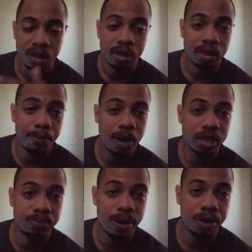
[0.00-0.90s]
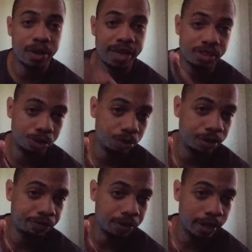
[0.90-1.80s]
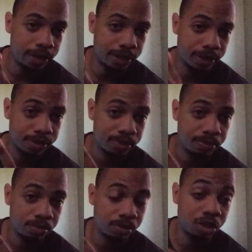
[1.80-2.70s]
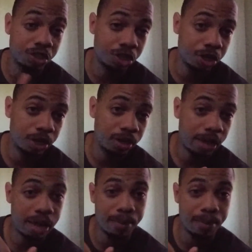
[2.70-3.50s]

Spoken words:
the boss battle has two different endings. There's a good and a